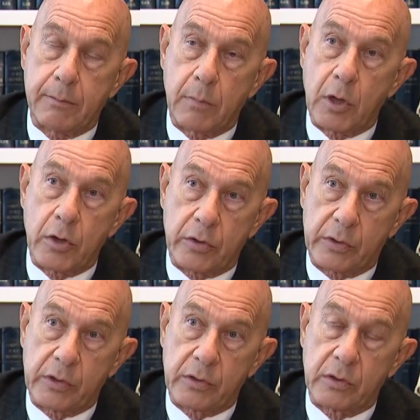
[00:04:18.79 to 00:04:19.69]
a
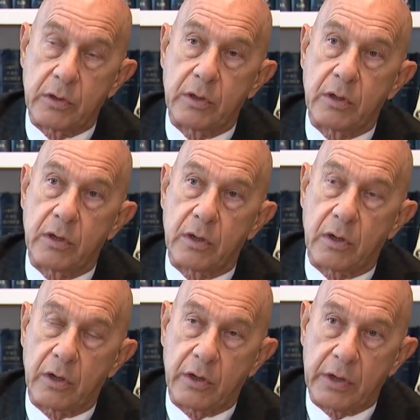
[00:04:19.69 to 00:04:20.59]
murder
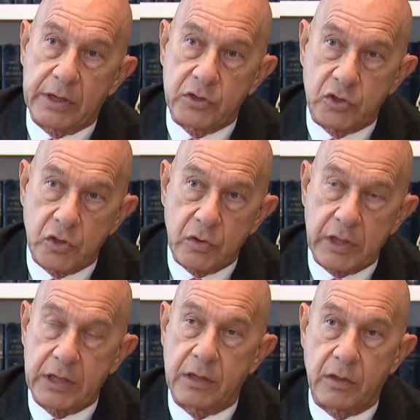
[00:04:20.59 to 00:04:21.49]
or a
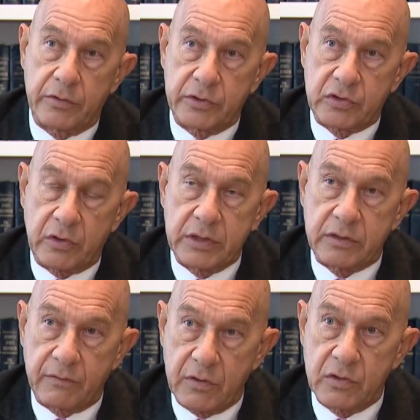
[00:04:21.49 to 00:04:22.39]
shooting on the
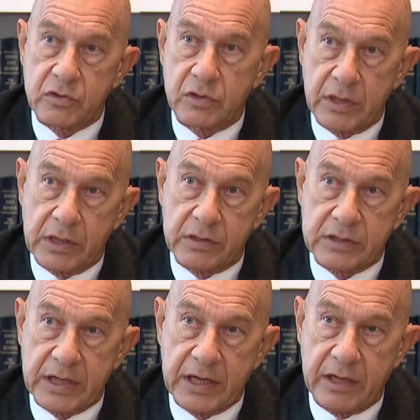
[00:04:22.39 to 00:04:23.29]
streets of Houston
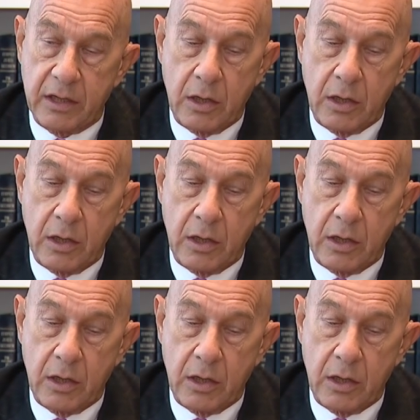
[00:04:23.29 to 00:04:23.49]
Harris County.